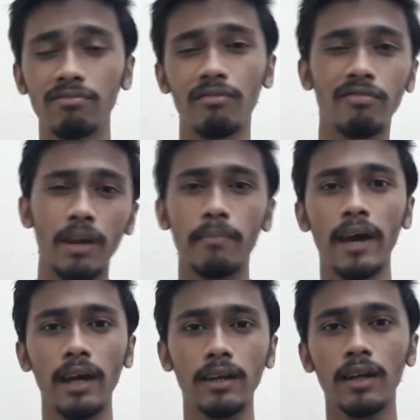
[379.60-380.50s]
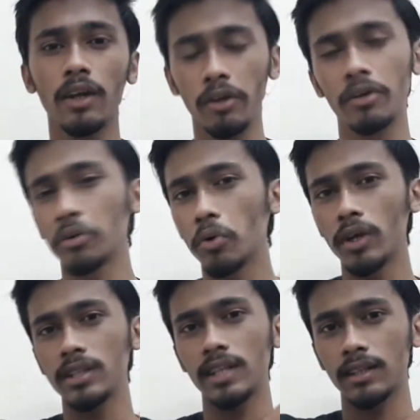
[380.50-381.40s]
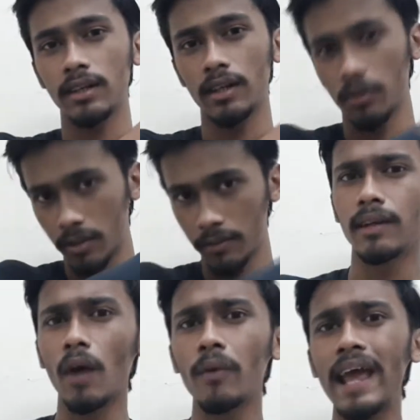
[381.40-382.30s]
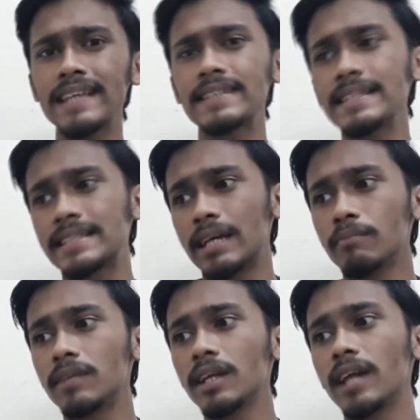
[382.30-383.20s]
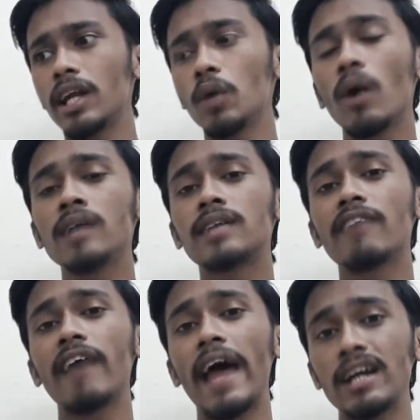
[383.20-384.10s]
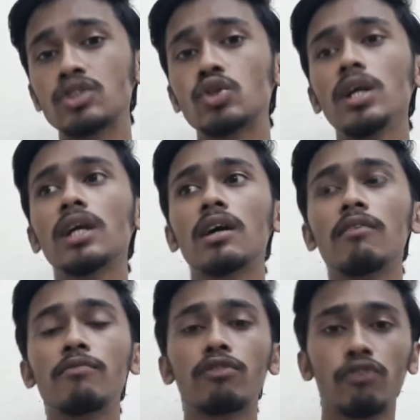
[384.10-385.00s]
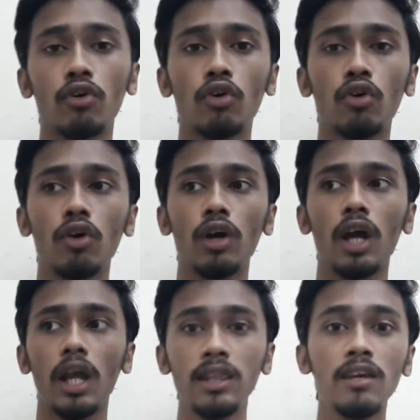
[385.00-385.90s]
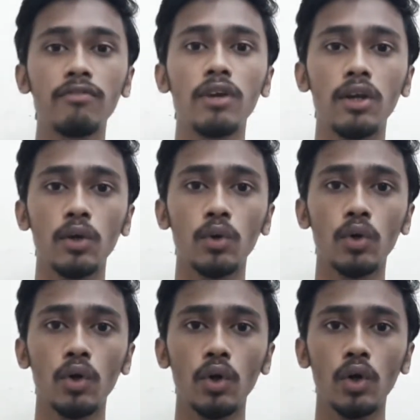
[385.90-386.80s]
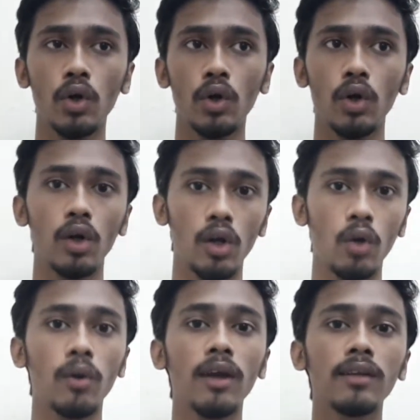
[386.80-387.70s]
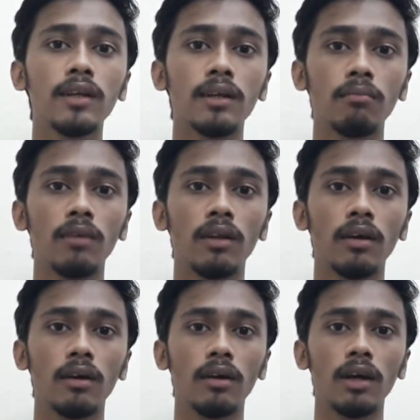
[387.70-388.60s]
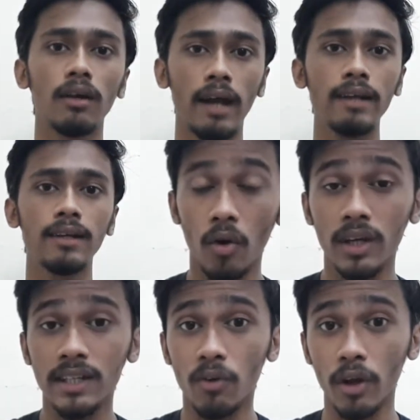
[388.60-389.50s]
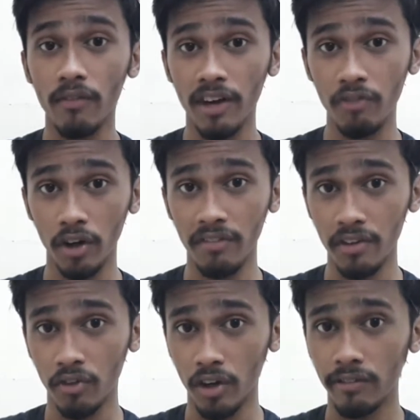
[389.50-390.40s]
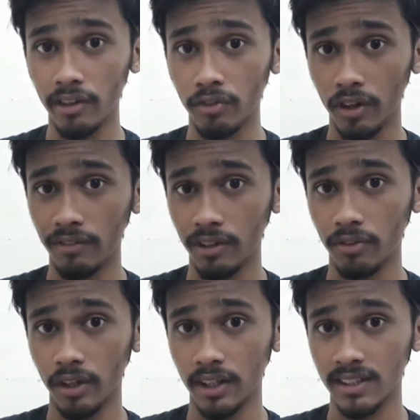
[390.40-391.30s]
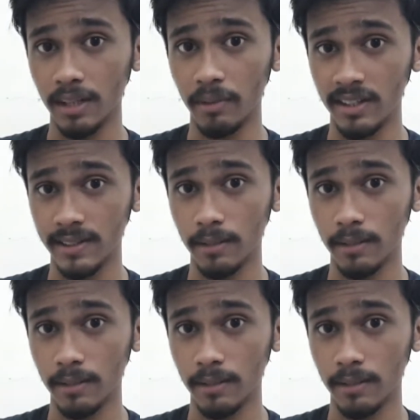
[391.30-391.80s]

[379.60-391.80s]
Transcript: way back. You can go and check that out. Now next is something that you guys have actually come for in the video, looking at the thumbnail, right? Okay, wait for it, it's coming.